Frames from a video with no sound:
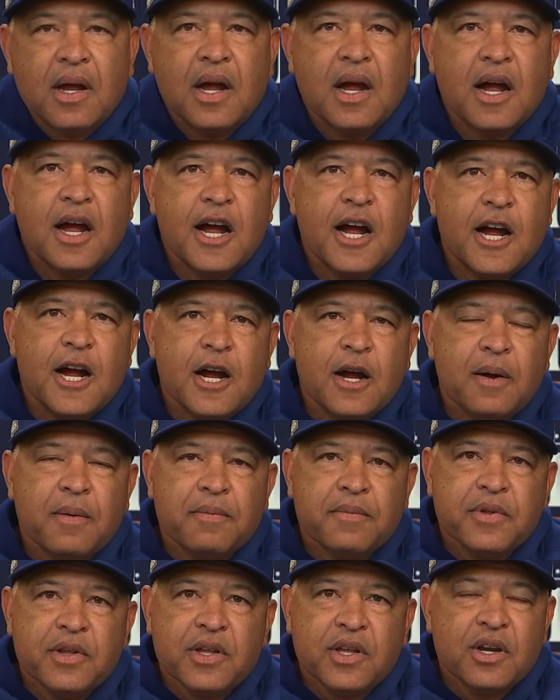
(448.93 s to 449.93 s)

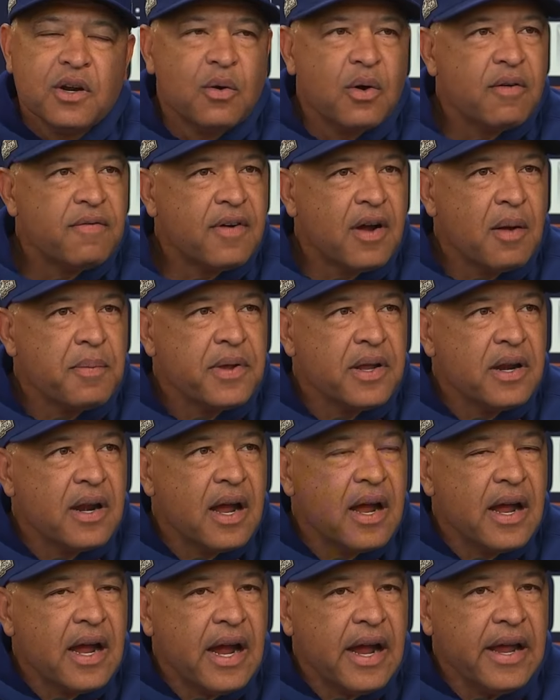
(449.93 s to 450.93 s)
You know what, Fabian?
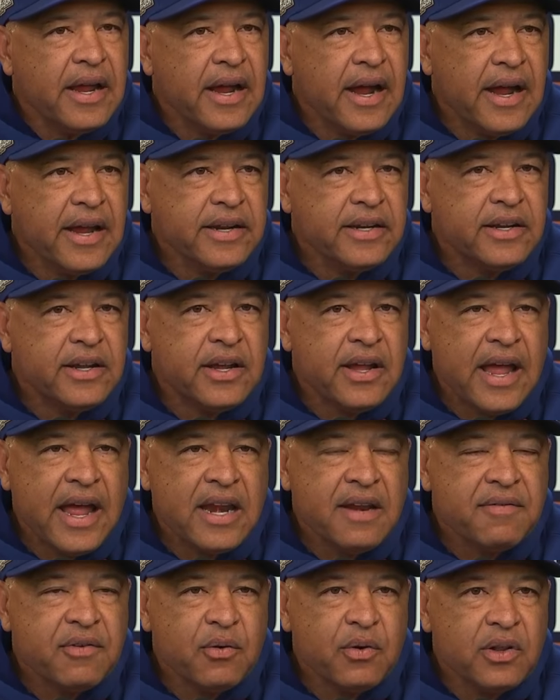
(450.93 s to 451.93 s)
I
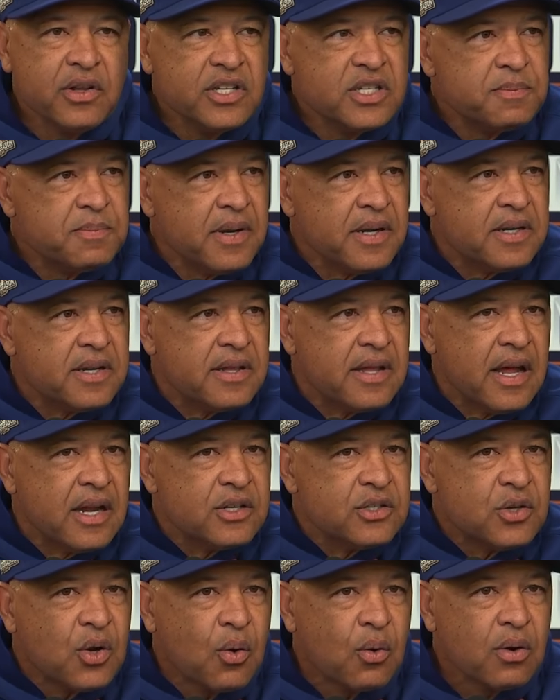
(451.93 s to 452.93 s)
can't even really speak to
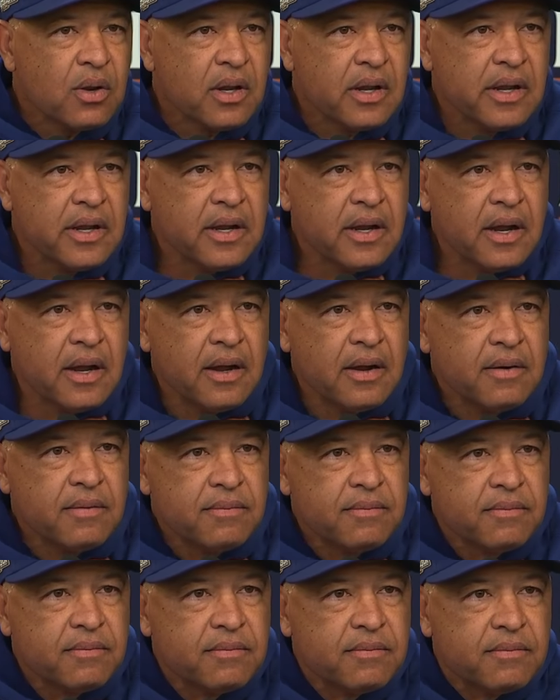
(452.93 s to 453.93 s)
that totally
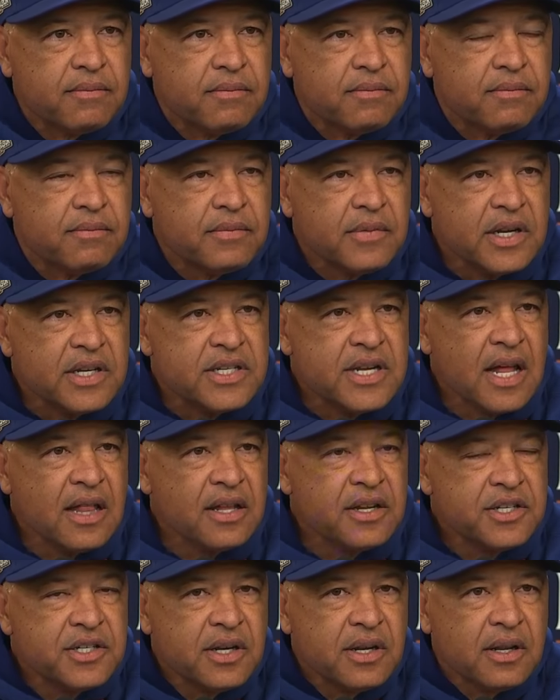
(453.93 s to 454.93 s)

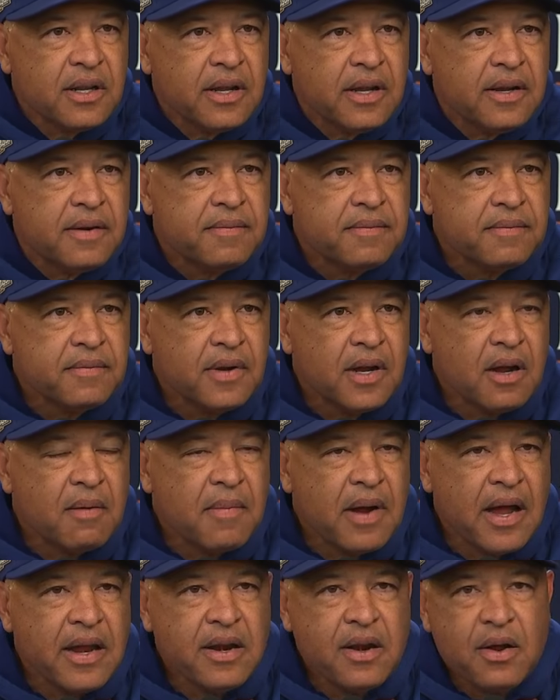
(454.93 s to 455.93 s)
intelligently.
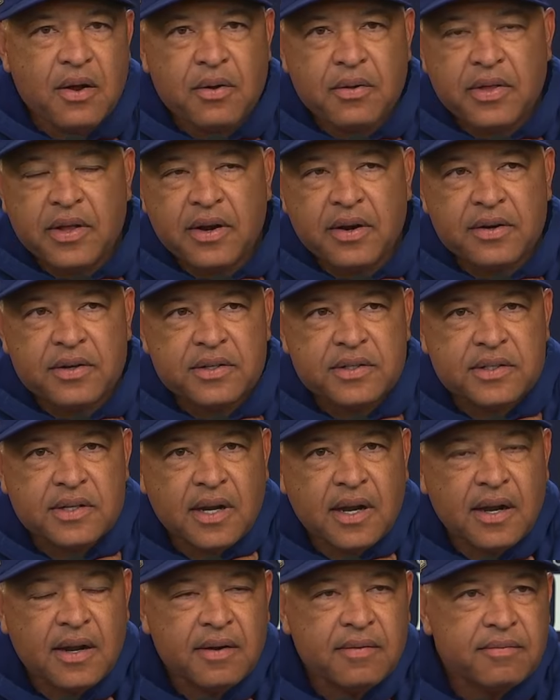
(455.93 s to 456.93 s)
I know there's
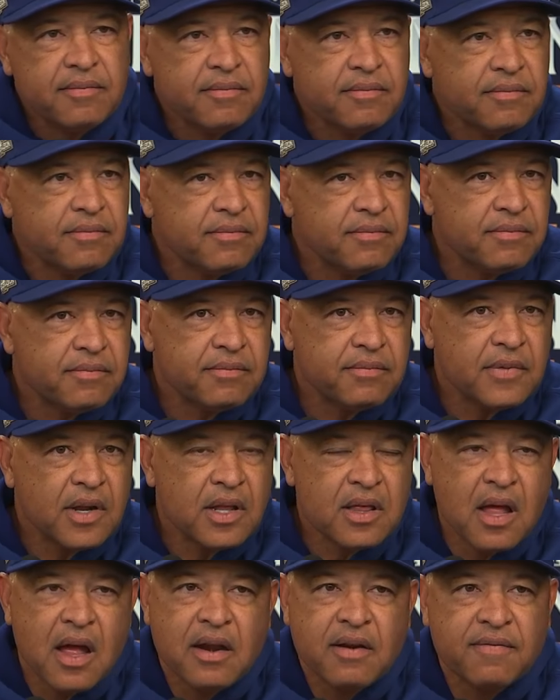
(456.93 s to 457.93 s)
a
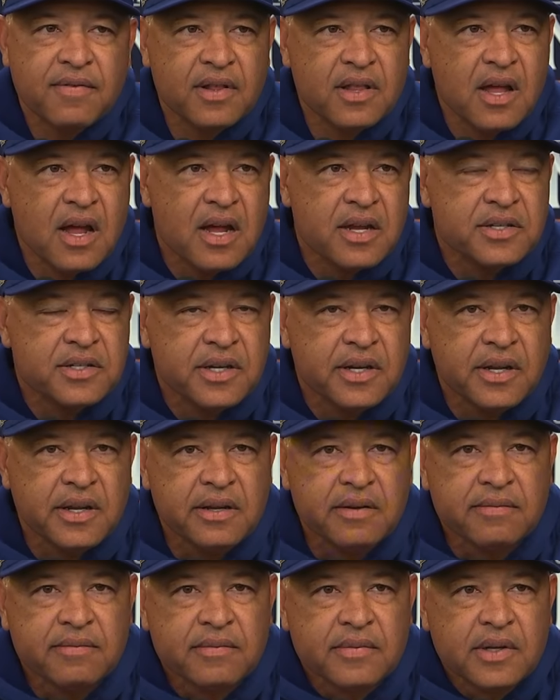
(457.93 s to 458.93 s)
lot of
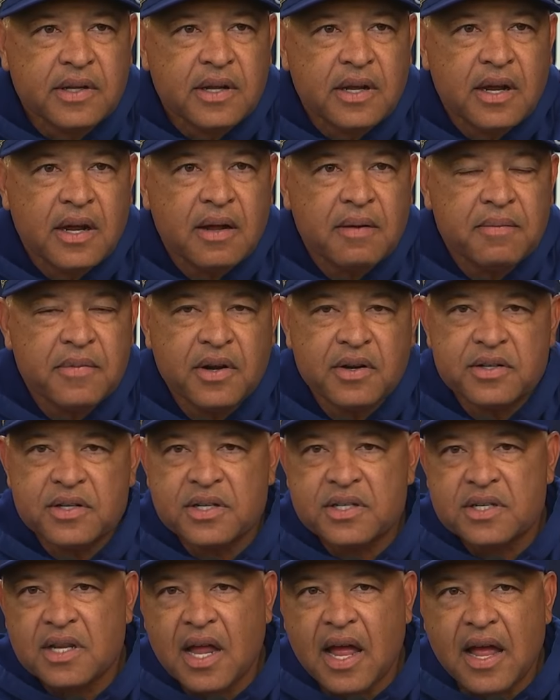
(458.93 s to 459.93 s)
velocity. There's
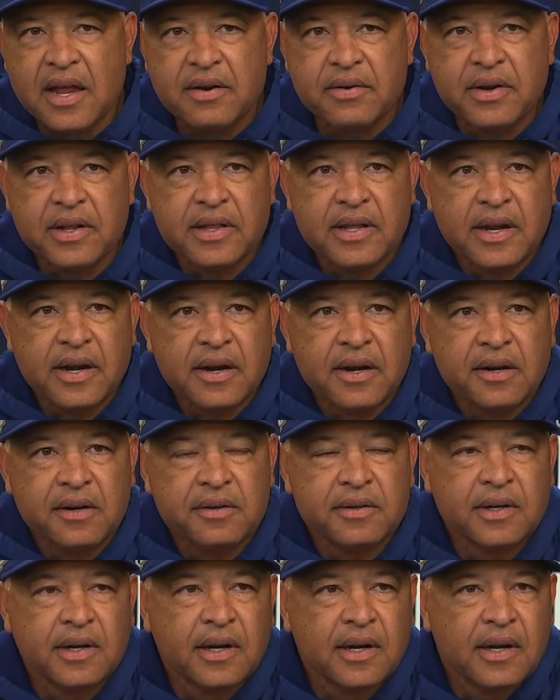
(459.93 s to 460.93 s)
a slider in there.